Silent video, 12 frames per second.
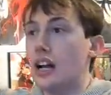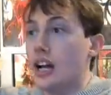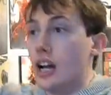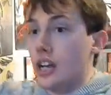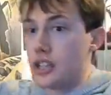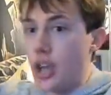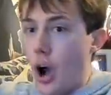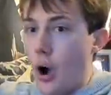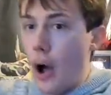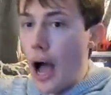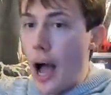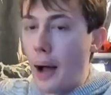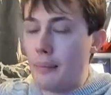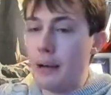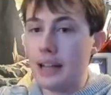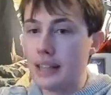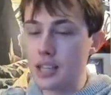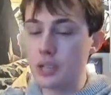So, um,
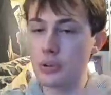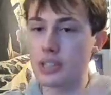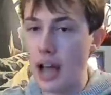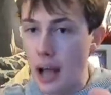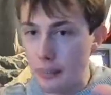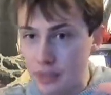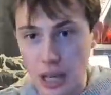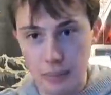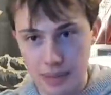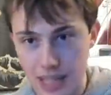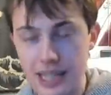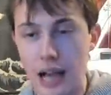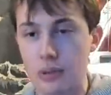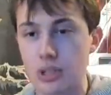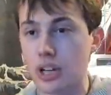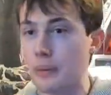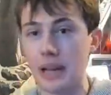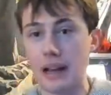this was um, something that was
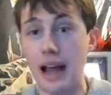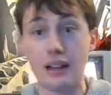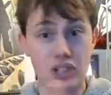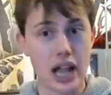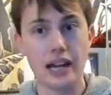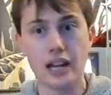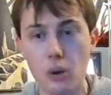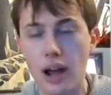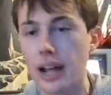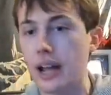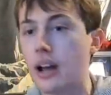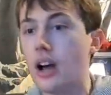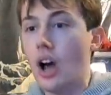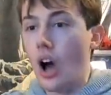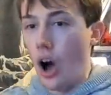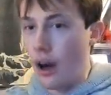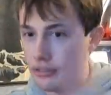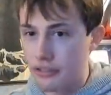going to be announced anyway
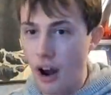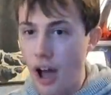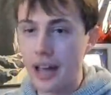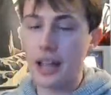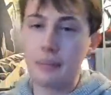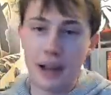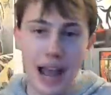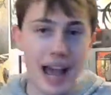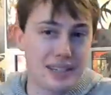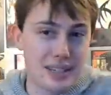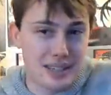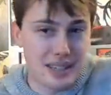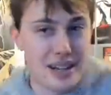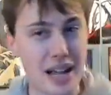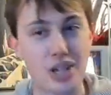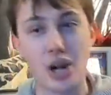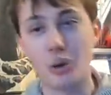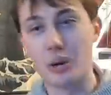on Friday, but as is the
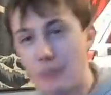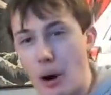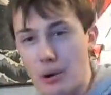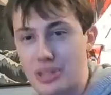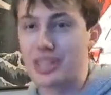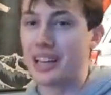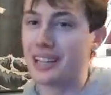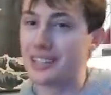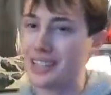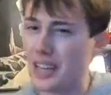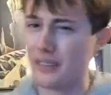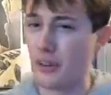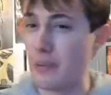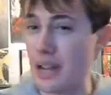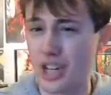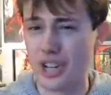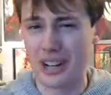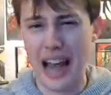nature with most things, the
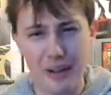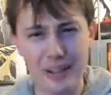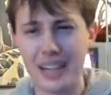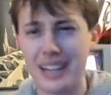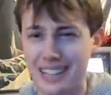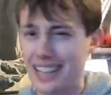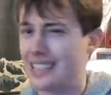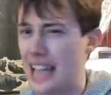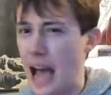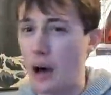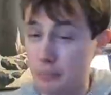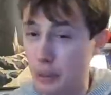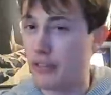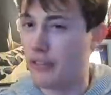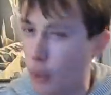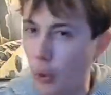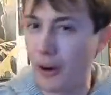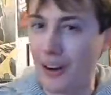information nowadays gets out
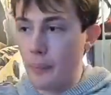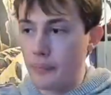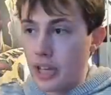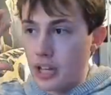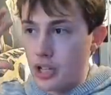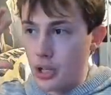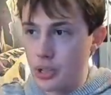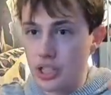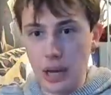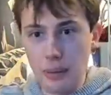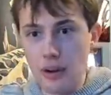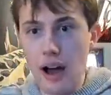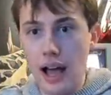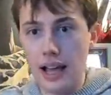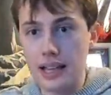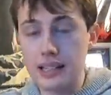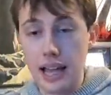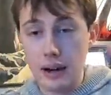before to
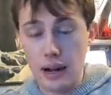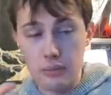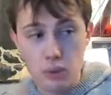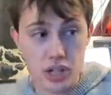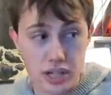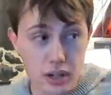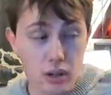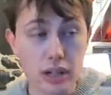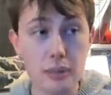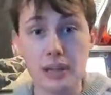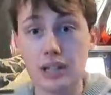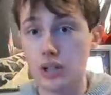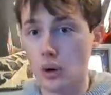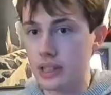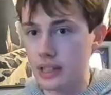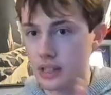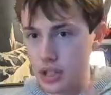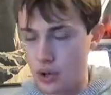summarize, and, and we're still going to be
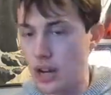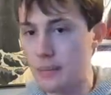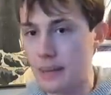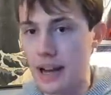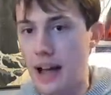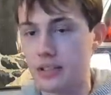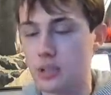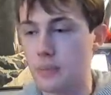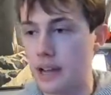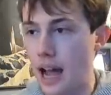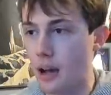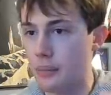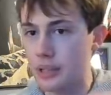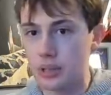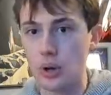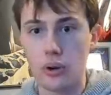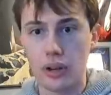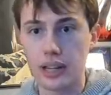doing the stream announcement. I'll be
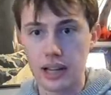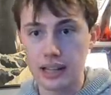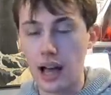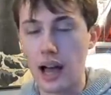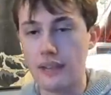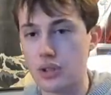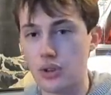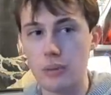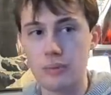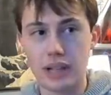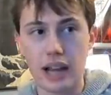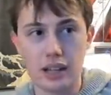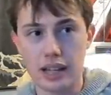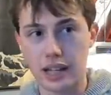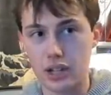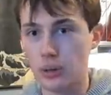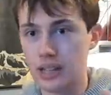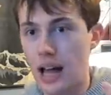doing a live stream to kind of like
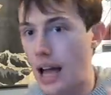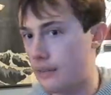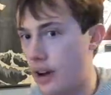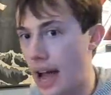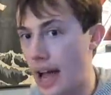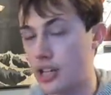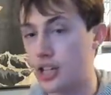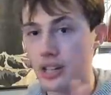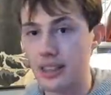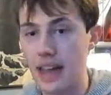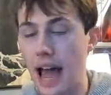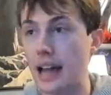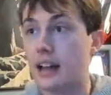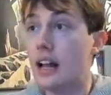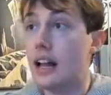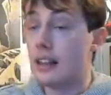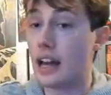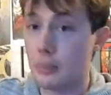do a live reaction to that.
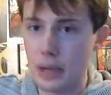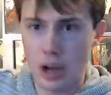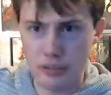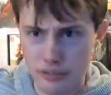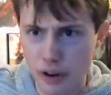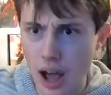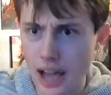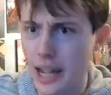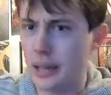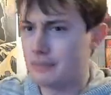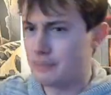That'll be on Friday.